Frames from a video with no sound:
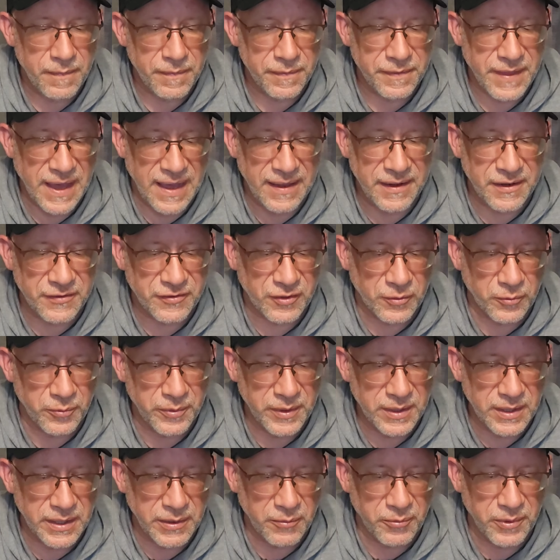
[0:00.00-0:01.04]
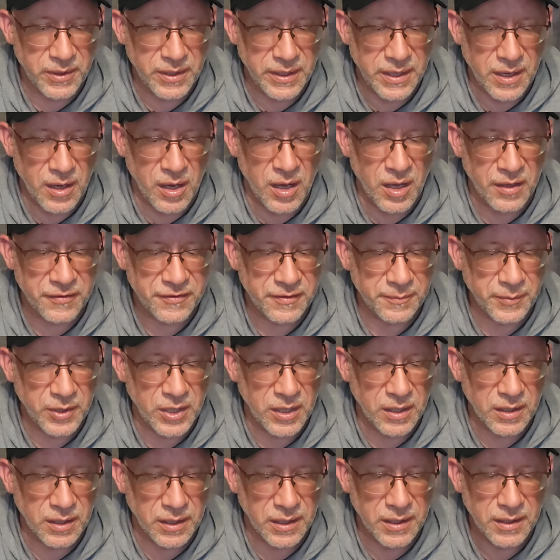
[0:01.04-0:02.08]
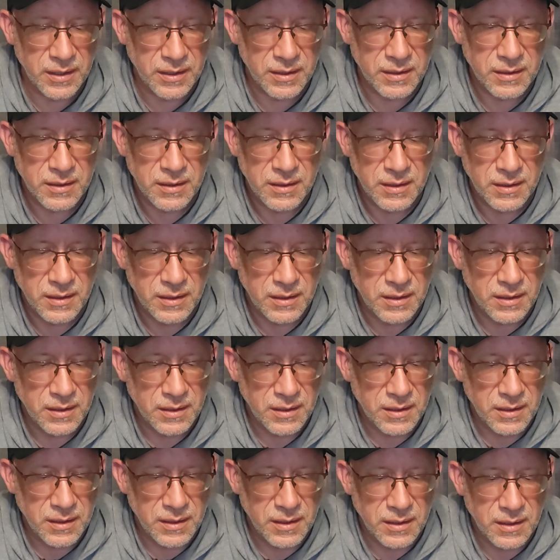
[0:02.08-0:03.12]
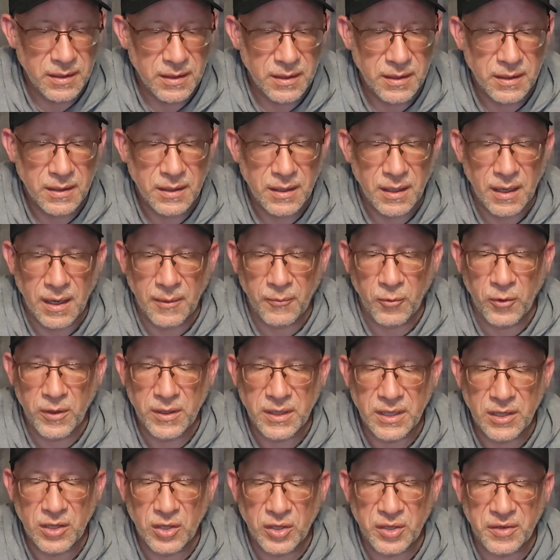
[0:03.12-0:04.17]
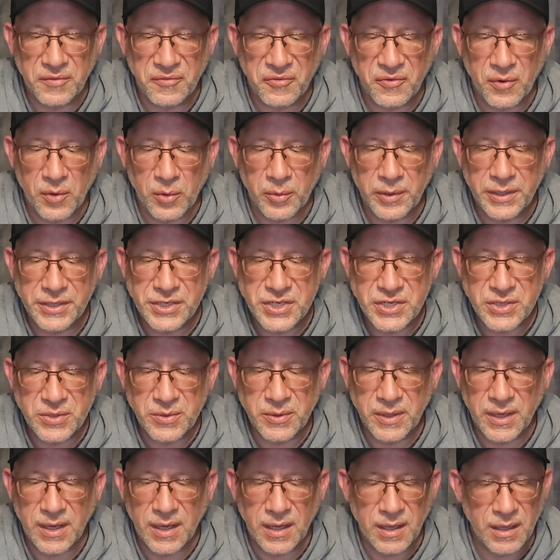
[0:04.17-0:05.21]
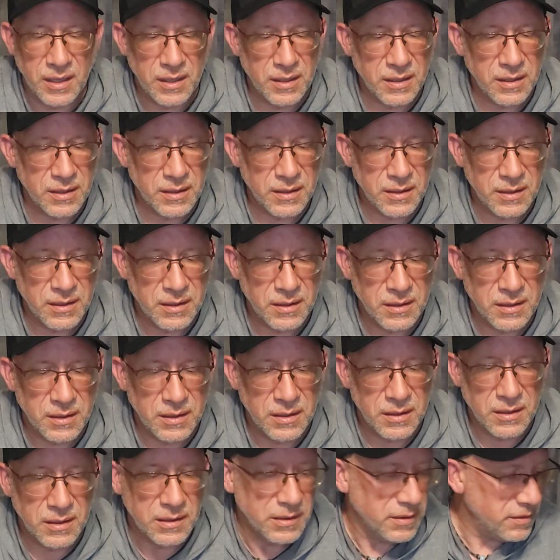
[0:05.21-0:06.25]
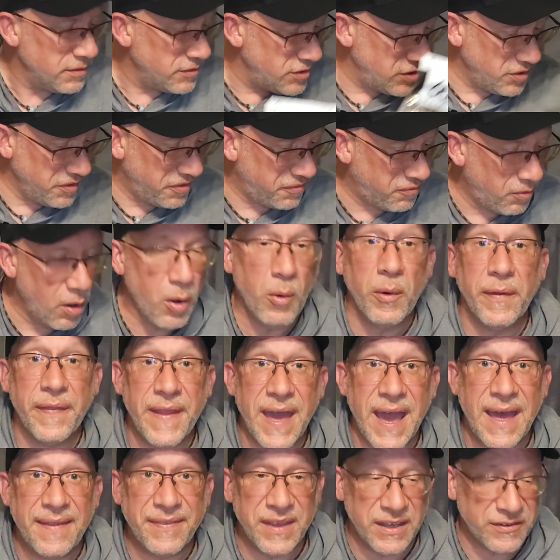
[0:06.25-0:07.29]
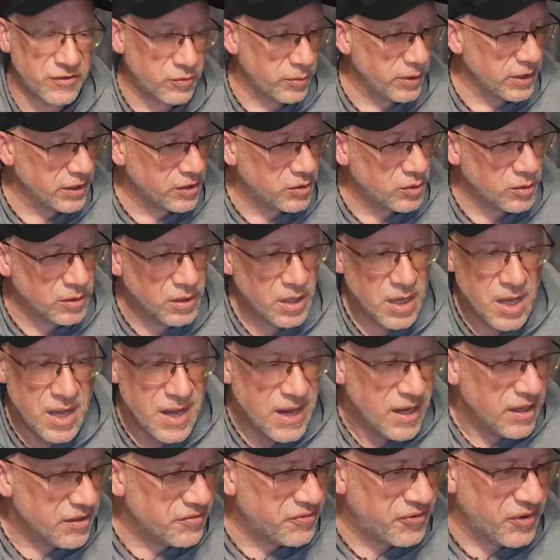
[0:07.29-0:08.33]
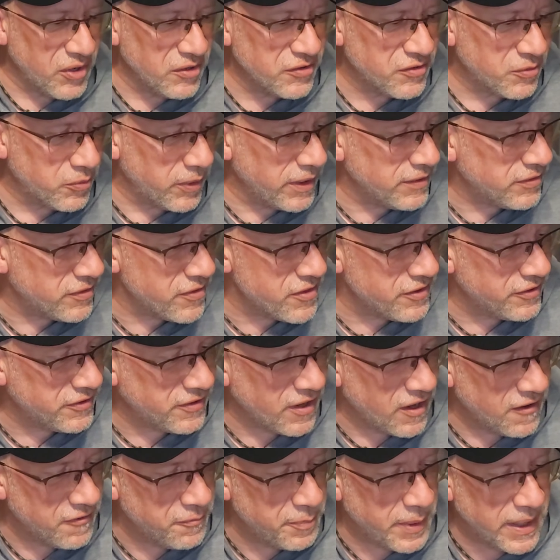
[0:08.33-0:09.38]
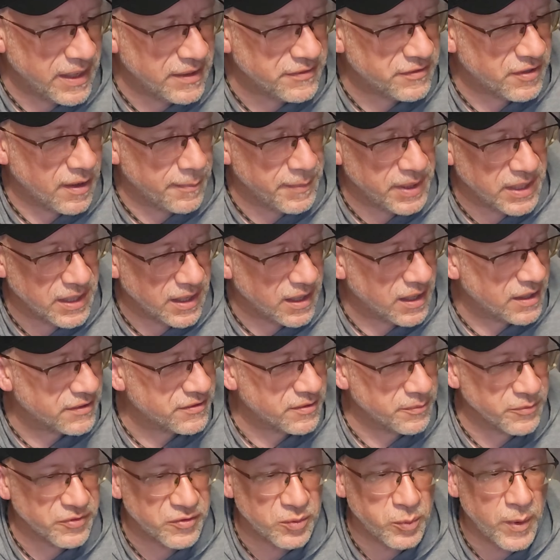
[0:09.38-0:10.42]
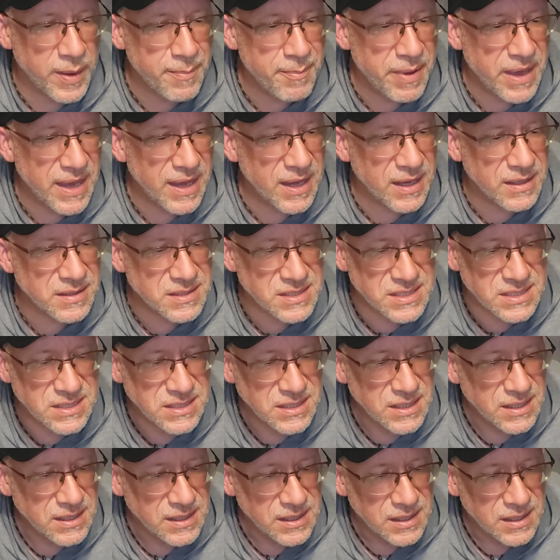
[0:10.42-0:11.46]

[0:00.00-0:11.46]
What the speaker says: That is a really, really awesome color. I'm really looking forward to throwing that. That's really cool. As far as the rest of the soft baits, I mean, I got some swim baits.